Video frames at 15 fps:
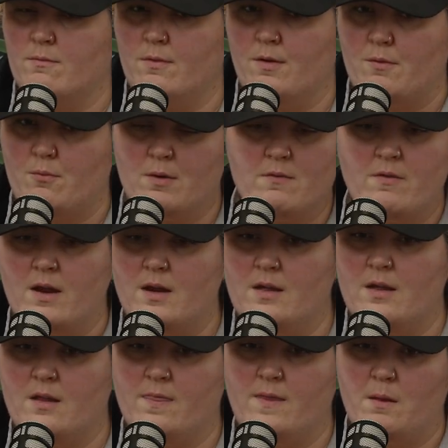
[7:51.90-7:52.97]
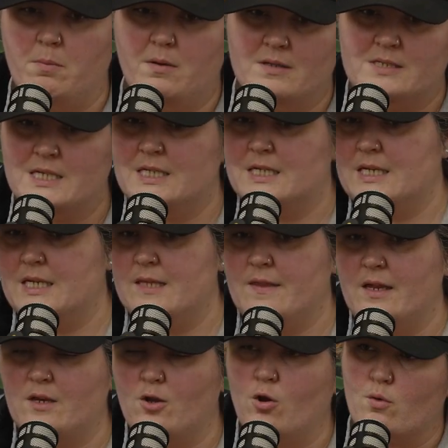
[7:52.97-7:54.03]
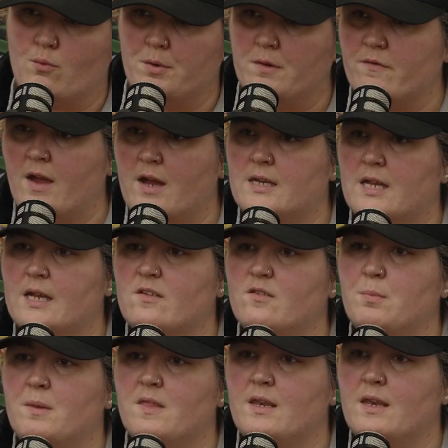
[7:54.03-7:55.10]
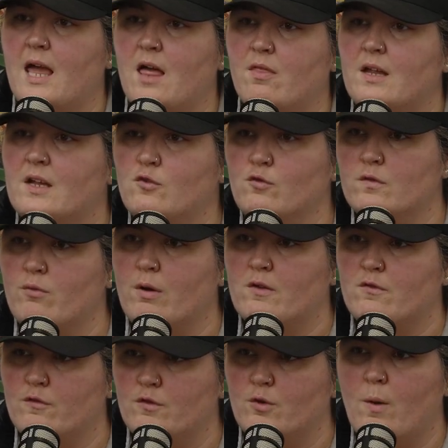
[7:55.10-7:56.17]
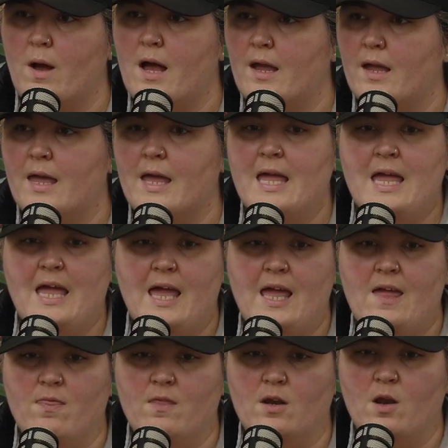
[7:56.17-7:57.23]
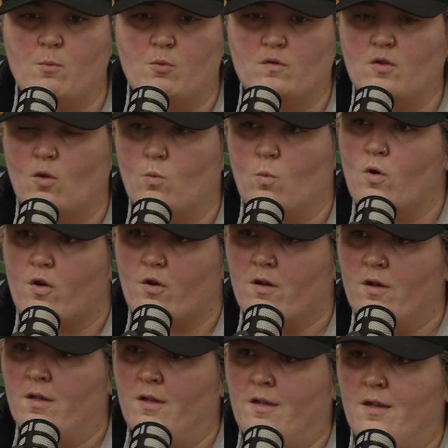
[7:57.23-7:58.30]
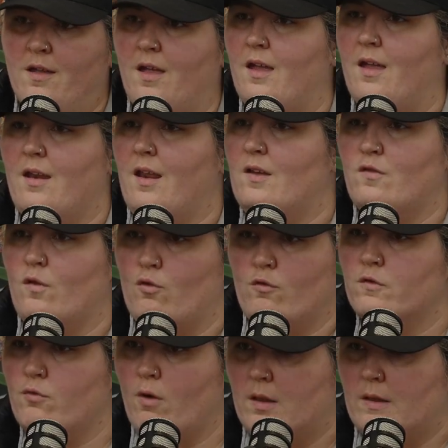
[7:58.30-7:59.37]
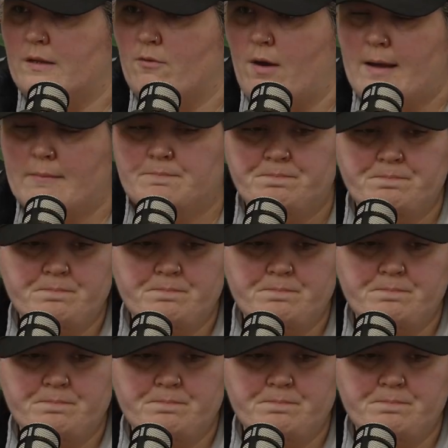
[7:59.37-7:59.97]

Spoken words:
renovate it, they'd put a tenant in it, and they'd go to refinance. But then now the interest rates are too high, and the numbers don't work, and so they're struggling, right?